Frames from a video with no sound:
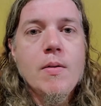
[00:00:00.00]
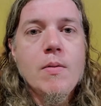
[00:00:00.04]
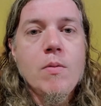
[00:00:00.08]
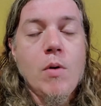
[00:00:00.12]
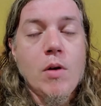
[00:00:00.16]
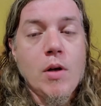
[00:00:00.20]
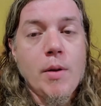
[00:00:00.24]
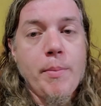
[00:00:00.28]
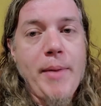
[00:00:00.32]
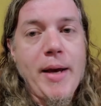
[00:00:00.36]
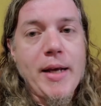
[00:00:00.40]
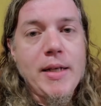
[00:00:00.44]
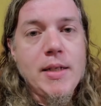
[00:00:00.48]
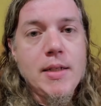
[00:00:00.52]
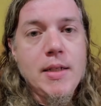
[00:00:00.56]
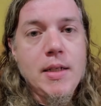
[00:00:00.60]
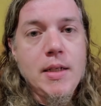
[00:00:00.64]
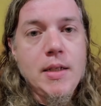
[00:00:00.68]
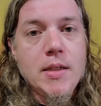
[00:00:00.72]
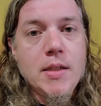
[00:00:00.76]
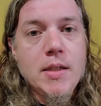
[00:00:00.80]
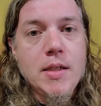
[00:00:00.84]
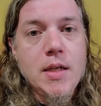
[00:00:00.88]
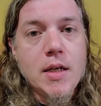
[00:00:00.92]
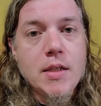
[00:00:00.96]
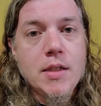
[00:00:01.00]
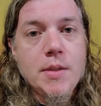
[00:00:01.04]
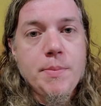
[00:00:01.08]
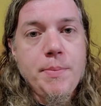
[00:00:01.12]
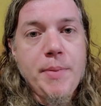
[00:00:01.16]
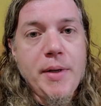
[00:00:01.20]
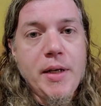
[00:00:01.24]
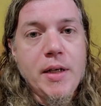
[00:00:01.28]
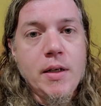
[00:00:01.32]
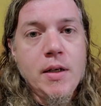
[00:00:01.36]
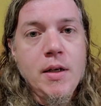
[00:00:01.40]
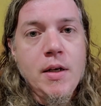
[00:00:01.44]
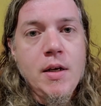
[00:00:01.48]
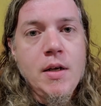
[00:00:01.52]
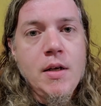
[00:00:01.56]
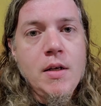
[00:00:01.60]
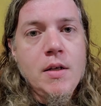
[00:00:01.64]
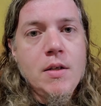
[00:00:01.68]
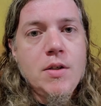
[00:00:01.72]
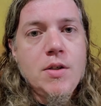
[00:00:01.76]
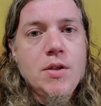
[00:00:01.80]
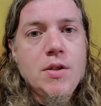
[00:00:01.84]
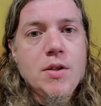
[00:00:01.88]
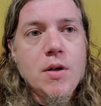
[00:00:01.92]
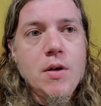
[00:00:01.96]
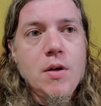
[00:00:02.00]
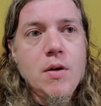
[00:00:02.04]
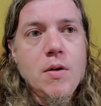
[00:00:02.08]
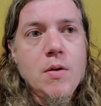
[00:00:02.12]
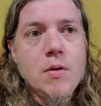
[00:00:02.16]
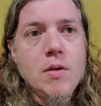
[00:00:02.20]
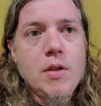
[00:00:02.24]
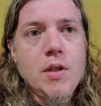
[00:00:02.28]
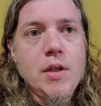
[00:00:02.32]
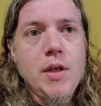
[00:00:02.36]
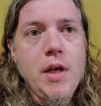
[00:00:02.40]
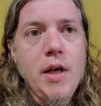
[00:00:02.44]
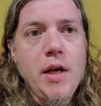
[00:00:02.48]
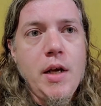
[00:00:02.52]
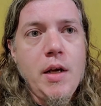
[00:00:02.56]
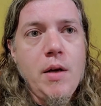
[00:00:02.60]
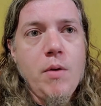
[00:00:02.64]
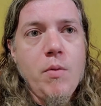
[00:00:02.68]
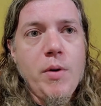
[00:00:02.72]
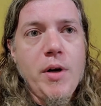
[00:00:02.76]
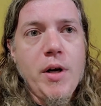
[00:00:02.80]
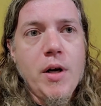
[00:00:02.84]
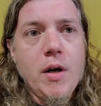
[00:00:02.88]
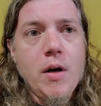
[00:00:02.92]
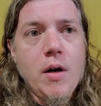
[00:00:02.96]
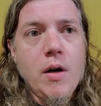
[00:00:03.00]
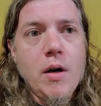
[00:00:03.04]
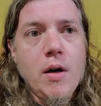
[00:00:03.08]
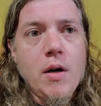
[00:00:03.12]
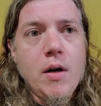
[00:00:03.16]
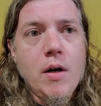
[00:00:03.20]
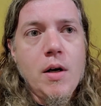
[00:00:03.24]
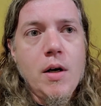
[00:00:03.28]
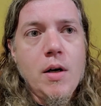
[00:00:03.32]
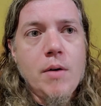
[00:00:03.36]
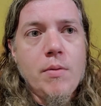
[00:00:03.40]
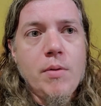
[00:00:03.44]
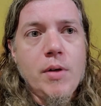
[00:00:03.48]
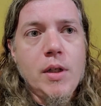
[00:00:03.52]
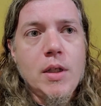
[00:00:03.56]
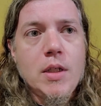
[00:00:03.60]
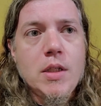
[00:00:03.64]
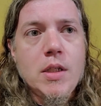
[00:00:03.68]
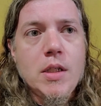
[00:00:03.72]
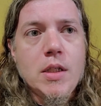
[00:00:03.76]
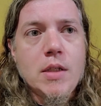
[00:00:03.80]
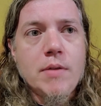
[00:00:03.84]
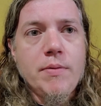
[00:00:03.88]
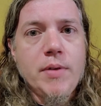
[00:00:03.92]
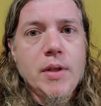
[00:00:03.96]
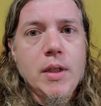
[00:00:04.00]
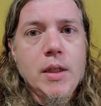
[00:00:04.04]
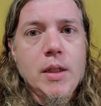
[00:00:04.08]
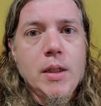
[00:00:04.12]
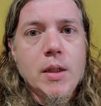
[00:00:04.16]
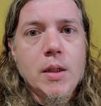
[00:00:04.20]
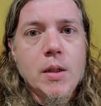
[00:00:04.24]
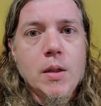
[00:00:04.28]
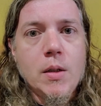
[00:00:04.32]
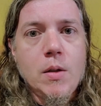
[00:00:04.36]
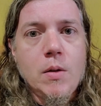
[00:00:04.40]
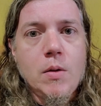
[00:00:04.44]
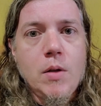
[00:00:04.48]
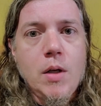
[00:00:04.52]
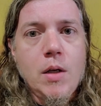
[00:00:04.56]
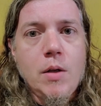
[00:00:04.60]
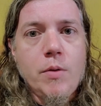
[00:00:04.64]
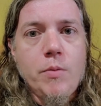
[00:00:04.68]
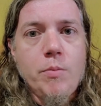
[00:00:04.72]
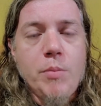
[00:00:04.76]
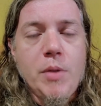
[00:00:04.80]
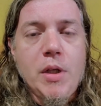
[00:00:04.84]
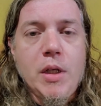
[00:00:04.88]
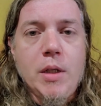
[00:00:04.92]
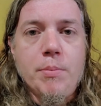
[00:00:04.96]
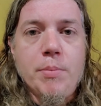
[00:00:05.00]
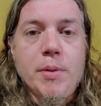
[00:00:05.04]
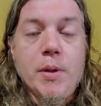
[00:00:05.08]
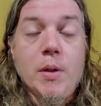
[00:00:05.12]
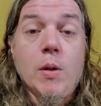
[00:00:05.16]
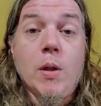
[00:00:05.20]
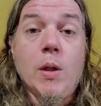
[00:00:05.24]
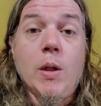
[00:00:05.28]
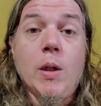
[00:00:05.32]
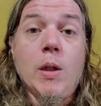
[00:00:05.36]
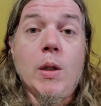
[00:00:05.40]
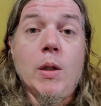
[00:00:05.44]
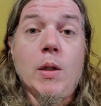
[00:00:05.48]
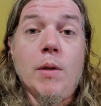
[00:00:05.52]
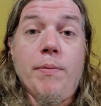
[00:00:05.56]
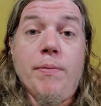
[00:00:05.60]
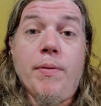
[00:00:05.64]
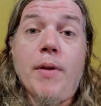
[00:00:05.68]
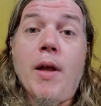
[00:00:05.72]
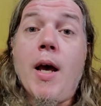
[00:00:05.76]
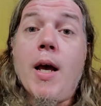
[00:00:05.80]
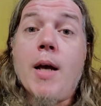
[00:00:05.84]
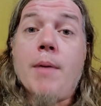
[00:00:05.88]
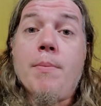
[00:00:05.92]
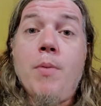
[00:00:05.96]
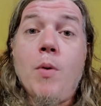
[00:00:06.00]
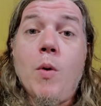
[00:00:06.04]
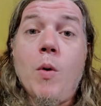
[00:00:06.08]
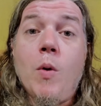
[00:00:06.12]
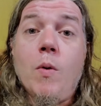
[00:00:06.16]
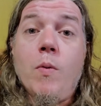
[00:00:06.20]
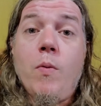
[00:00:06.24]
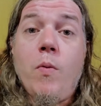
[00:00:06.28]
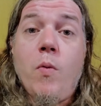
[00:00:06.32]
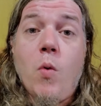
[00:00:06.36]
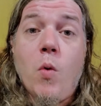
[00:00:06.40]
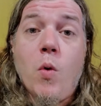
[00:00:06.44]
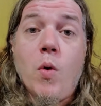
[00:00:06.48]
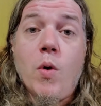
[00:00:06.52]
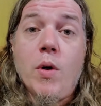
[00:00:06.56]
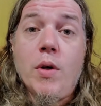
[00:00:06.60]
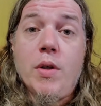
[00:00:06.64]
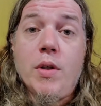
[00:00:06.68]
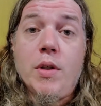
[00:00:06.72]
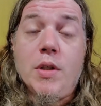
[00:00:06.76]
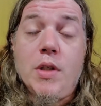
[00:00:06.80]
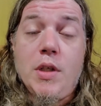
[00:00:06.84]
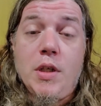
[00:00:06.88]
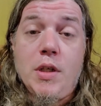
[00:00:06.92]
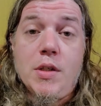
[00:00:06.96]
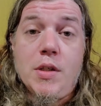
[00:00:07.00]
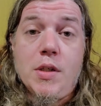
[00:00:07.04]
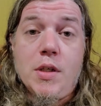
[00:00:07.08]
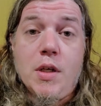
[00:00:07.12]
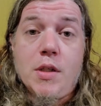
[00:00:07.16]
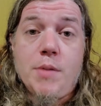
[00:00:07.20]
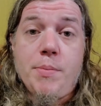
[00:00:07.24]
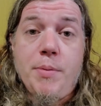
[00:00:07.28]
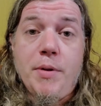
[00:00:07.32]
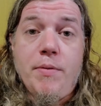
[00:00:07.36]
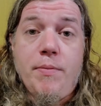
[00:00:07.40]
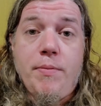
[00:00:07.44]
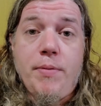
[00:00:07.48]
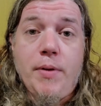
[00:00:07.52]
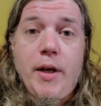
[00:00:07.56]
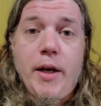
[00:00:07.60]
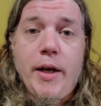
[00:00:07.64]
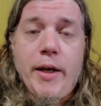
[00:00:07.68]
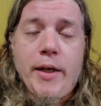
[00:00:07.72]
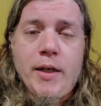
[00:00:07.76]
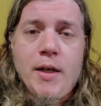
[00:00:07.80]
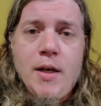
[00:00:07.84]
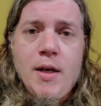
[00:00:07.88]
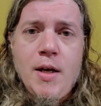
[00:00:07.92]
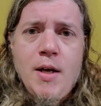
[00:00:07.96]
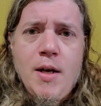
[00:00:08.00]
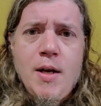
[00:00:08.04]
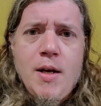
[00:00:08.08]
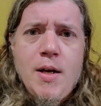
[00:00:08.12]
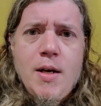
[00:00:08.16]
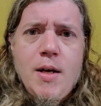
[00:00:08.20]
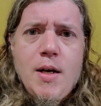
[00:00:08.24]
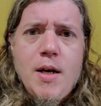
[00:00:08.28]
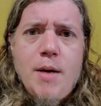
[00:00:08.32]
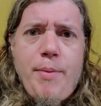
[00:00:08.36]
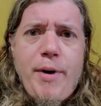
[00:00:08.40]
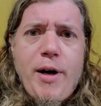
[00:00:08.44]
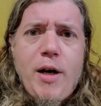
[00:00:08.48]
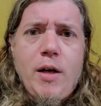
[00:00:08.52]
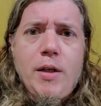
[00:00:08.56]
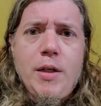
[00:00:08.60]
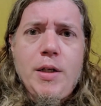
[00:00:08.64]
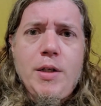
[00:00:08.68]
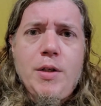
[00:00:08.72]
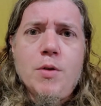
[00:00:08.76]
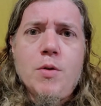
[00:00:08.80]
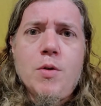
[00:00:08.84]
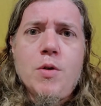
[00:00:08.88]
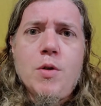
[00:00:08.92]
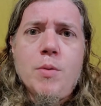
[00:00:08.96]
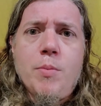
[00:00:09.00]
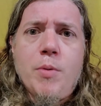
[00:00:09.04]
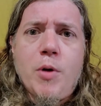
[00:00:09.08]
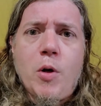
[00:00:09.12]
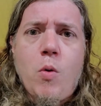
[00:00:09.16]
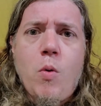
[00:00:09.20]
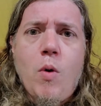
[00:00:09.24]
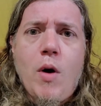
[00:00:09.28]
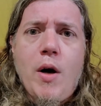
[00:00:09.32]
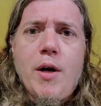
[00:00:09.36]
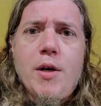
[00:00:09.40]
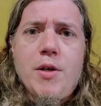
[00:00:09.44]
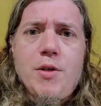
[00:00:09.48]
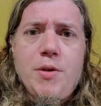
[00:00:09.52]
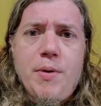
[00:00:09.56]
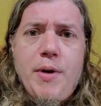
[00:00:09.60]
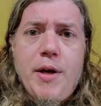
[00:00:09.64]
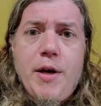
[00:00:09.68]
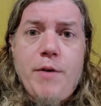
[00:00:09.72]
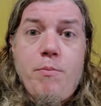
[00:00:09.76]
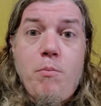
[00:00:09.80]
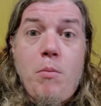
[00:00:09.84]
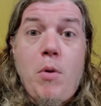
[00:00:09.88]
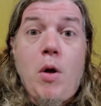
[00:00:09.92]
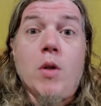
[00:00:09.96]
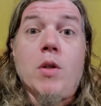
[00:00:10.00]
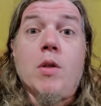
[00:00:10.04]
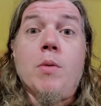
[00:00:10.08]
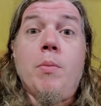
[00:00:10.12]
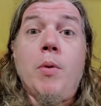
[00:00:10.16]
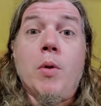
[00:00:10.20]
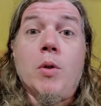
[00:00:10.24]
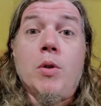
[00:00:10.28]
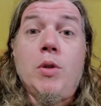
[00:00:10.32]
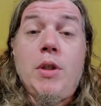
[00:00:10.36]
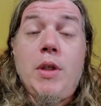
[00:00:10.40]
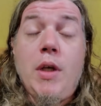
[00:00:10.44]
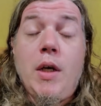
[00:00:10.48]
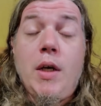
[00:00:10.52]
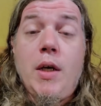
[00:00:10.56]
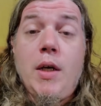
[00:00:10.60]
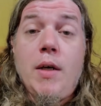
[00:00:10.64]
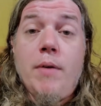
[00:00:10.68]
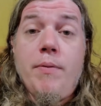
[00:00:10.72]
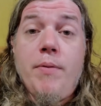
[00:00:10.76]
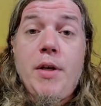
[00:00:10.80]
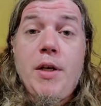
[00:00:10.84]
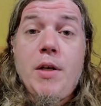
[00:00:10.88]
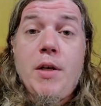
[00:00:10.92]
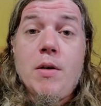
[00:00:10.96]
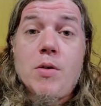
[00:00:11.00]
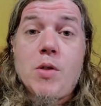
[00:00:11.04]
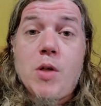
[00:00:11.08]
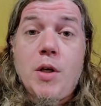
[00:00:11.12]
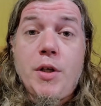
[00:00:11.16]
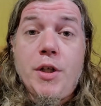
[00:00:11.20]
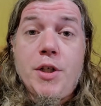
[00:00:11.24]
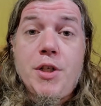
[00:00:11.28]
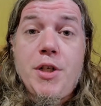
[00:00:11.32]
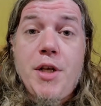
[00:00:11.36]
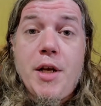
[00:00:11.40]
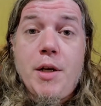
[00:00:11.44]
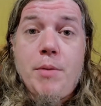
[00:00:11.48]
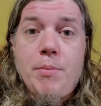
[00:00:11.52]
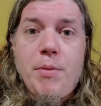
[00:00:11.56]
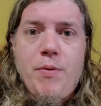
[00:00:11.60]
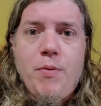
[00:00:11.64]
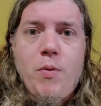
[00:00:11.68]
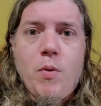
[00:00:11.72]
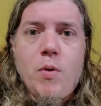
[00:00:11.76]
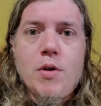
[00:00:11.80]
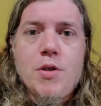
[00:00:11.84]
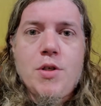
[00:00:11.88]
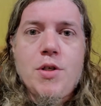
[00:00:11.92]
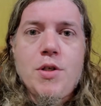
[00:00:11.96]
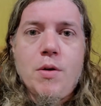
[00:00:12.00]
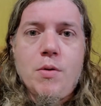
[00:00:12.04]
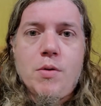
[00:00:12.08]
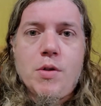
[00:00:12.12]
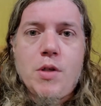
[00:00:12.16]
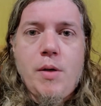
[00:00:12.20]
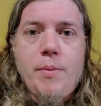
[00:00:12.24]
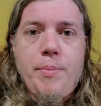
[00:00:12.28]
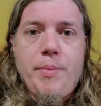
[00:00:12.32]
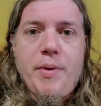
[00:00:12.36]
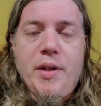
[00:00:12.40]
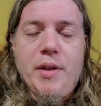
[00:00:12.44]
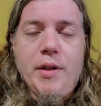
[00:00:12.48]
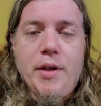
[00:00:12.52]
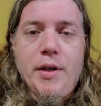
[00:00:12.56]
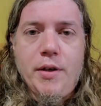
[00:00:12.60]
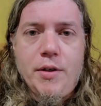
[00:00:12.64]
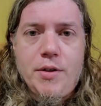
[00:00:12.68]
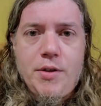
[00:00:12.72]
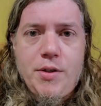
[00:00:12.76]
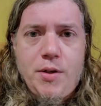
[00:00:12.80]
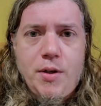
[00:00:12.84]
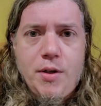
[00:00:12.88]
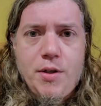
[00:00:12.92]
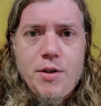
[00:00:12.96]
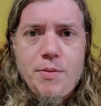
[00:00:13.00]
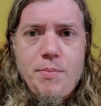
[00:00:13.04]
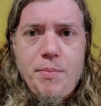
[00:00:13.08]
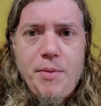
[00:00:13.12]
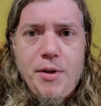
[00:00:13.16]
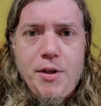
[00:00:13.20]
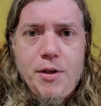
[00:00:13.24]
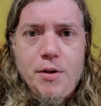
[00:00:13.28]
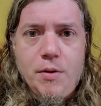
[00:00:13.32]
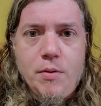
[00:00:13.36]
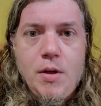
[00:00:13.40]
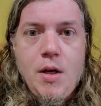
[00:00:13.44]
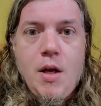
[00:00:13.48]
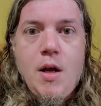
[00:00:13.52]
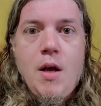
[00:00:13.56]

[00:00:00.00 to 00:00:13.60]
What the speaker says: Welcome back to Dean's Dustbin. So today we are releasing a video of me building the flagpole for the Dean's Dustbin flag. Apparently YouTube requires you to have multiple videos on your channel before it shows up in their search menu.